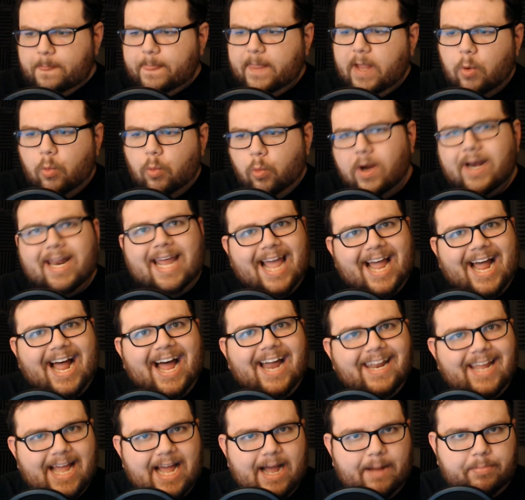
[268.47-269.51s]
what
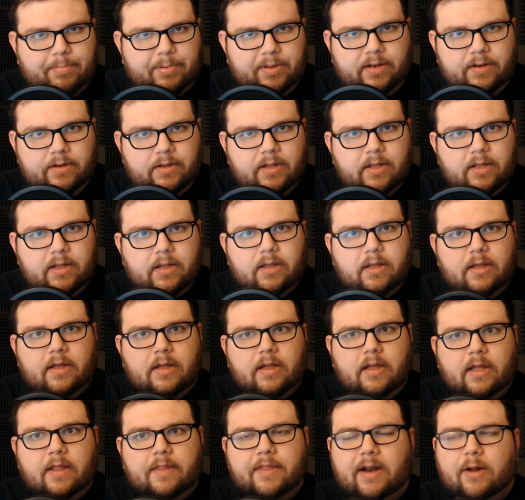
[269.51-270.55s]
had happened
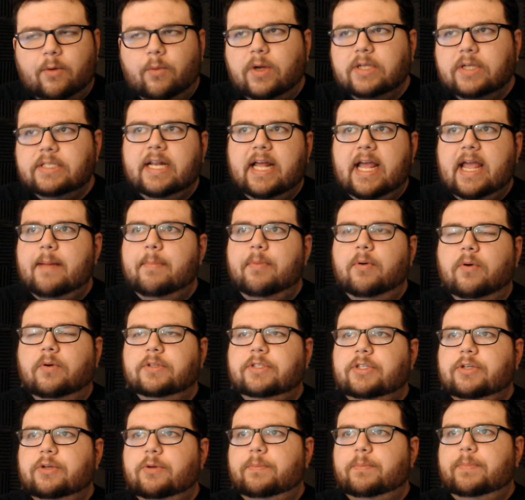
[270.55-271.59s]
that I wasn't able
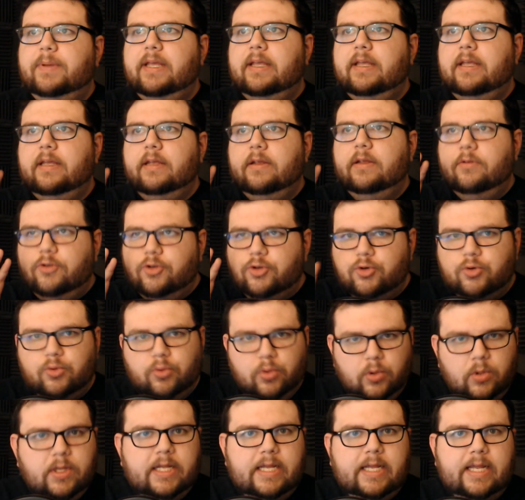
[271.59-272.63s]
to be
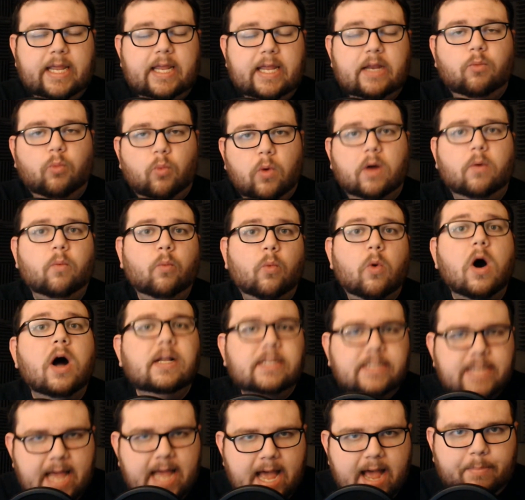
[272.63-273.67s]
truly in what
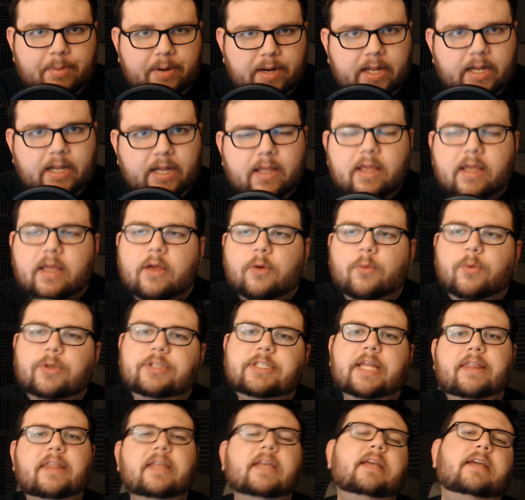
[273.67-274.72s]
was happening, which
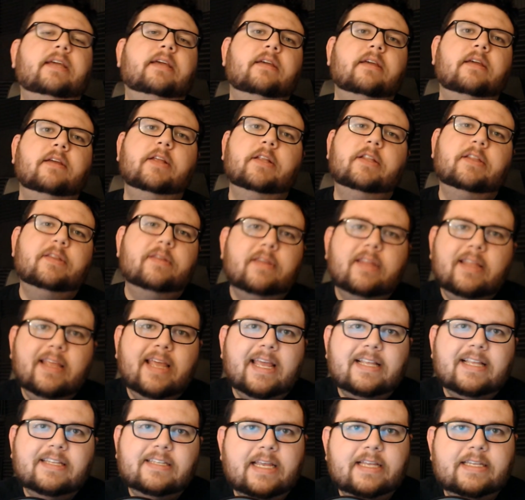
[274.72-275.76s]
I think
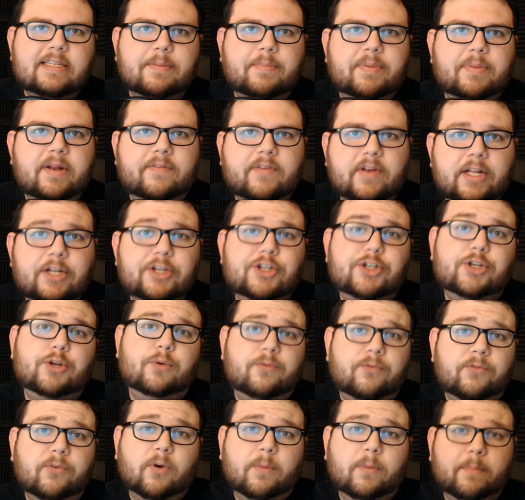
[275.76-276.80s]
is a bit of an issue
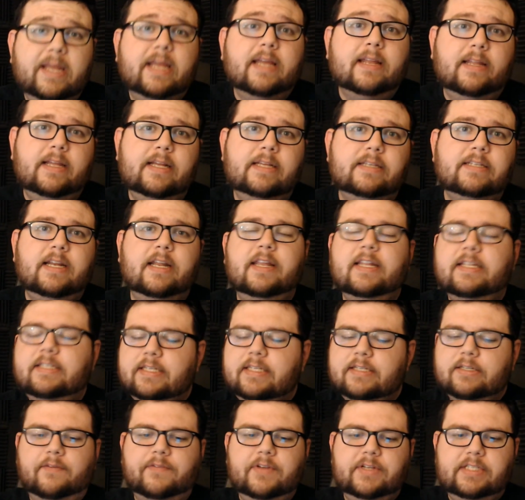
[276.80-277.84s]
for me, at least. And this
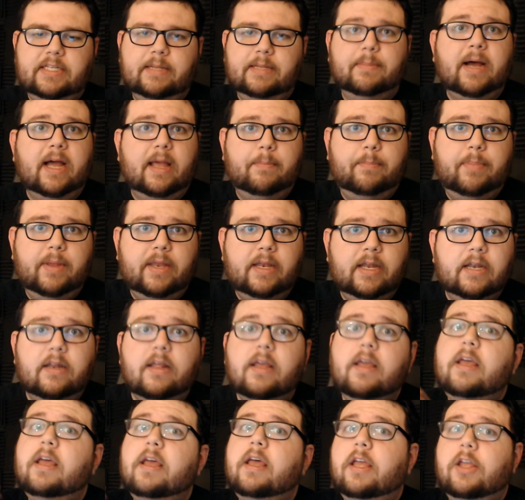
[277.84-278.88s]
is obviously my opinion.
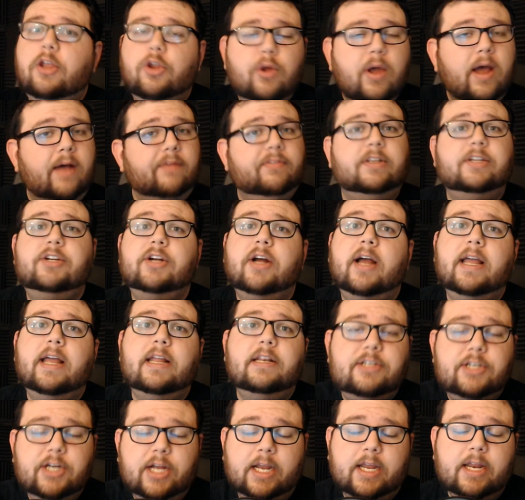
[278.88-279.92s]
You have to try
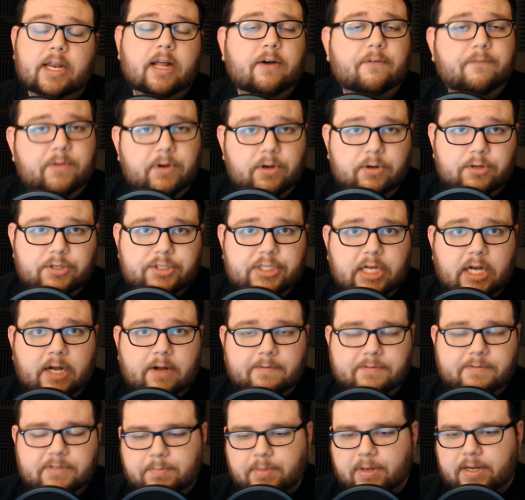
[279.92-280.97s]
and check it out for
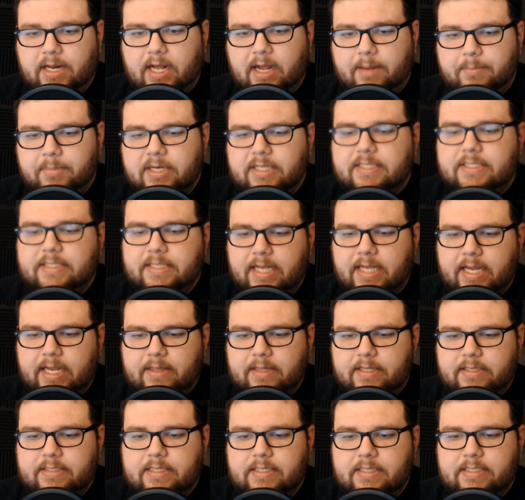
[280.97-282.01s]
yourselves, but I'm going to say
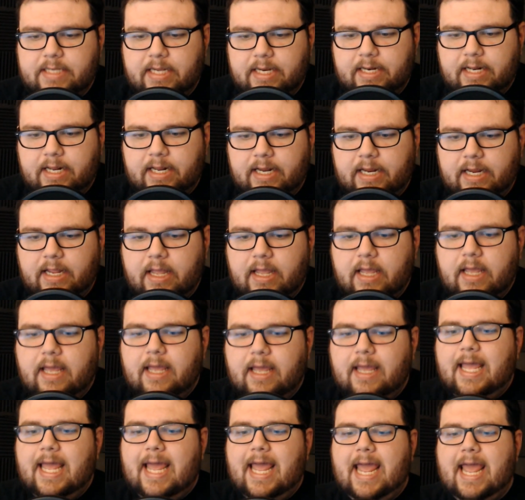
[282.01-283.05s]
this is getting
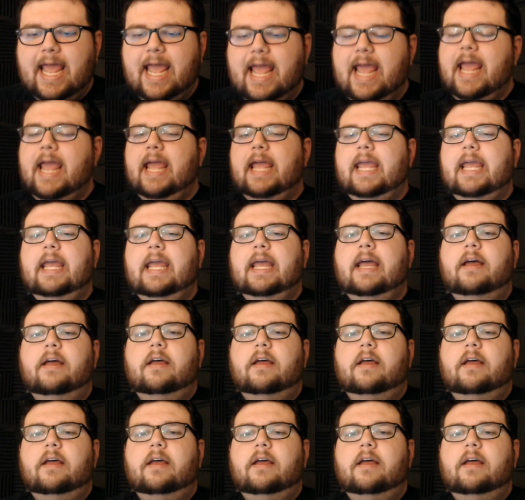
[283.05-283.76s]
a